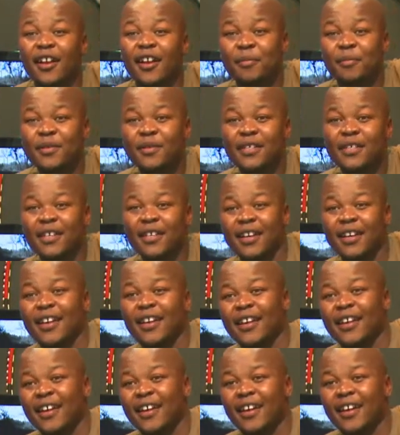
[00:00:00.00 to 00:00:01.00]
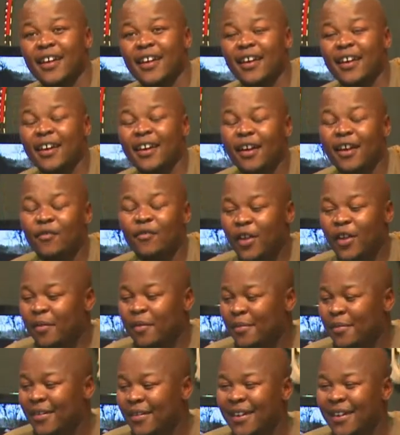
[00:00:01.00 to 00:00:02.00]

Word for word: clips, V M?